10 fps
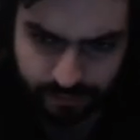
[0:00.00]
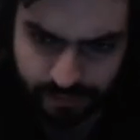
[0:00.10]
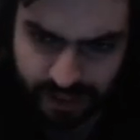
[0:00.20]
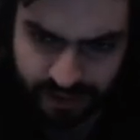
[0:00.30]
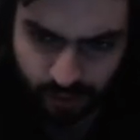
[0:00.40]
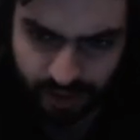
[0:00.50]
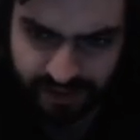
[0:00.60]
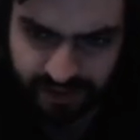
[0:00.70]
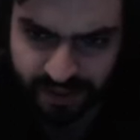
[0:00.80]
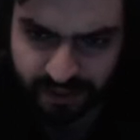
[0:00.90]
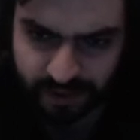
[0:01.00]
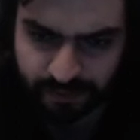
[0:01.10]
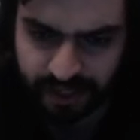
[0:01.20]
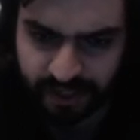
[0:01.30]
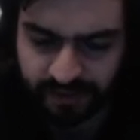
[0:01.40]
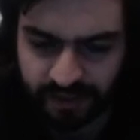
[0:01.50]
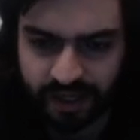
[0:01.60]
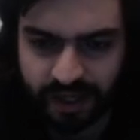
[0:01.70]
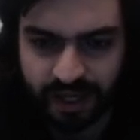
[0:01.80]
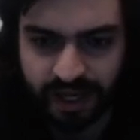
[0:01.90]
So knight c6 was played,
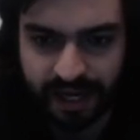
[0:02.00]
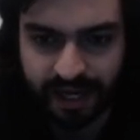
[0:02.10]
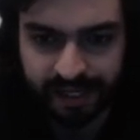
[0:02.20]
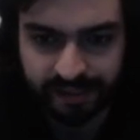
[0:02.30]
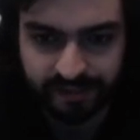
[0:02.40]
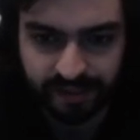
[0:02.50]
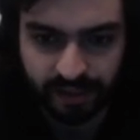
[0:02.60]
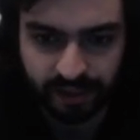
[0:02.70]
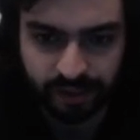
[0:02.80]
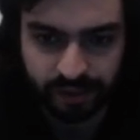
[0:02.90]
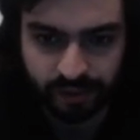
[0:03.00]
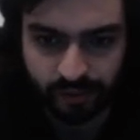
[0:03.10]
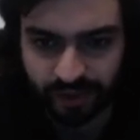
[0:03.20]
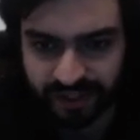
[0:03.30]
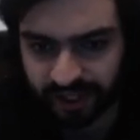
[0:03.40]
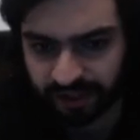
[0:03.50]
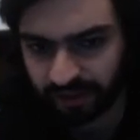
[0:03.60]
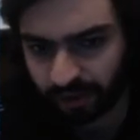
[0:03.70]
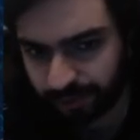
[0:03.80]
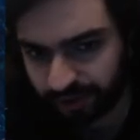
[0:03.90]
and here was again an
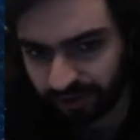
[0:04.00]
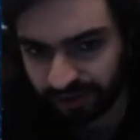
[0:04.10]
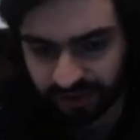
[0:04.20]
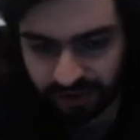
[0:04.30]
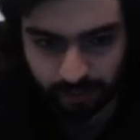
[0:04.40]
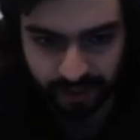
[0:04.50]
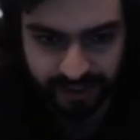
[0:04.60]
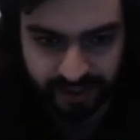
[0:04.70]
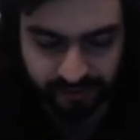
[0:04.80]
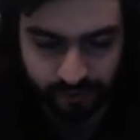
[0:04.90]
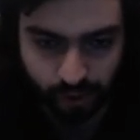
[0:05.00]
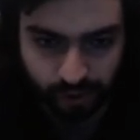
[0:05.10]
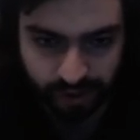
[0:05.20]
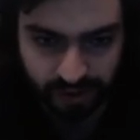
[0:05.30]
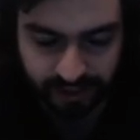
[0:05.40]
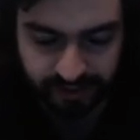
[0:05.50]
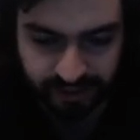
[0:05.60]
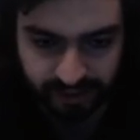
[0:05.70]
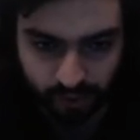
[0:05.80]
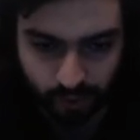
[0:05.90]
opportunity to play c4 and
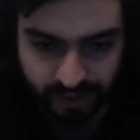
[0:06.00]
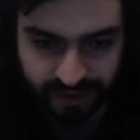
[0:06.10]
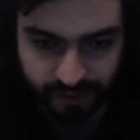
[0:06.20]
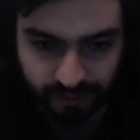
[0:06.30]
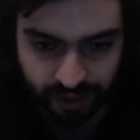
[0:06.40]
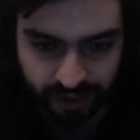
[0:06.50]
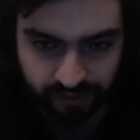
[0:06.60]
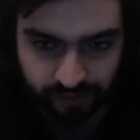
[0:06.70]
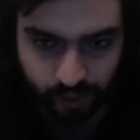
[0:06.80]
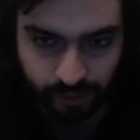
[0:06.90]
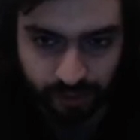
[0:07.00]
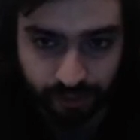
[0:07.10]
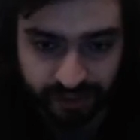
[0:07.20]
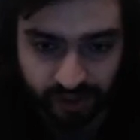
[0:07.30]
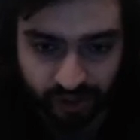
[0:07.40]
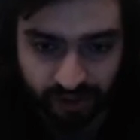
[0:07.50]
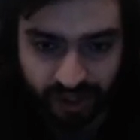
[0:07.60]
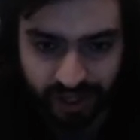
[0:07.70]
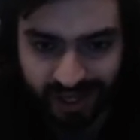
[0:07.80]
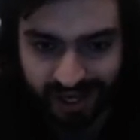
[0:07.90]
get into some kind of normal position
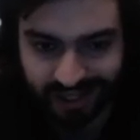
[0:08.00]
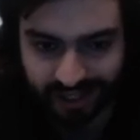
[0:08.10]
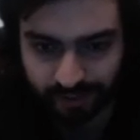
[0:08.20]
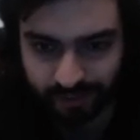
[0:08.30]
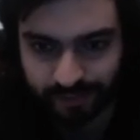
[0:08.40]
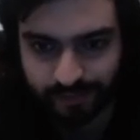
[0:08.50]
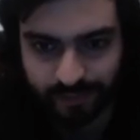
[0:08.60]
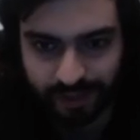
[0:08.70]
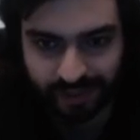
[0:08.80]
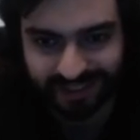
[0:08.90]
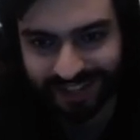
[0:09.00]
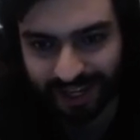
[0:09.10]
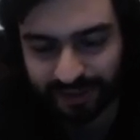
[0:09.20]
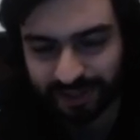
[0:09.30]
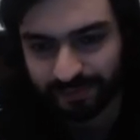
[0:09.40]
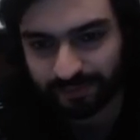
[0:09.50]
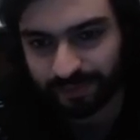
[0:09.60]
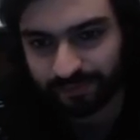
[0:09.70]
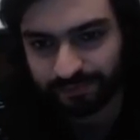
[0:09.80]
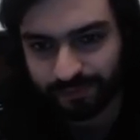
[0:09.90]
again. But these
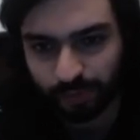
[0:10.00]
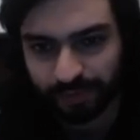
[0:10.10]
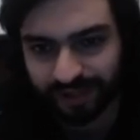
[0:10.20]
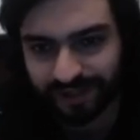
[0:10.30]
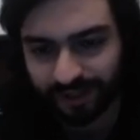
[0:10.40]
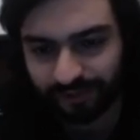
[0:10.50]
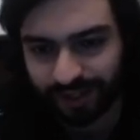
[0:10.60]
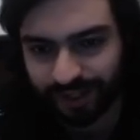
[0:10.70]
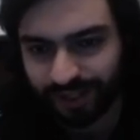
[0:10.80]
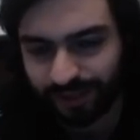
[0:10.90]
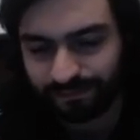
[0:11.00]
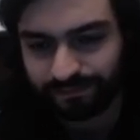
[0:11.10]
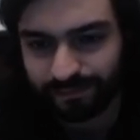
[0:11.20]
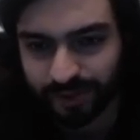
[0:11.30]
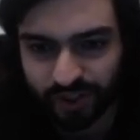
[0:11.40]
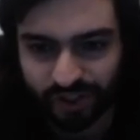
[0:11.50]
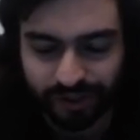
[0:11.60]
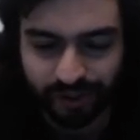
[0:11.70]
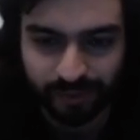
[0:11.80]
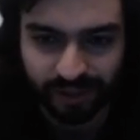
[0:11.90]
two players are very
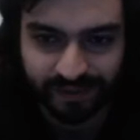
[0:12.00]
positional, but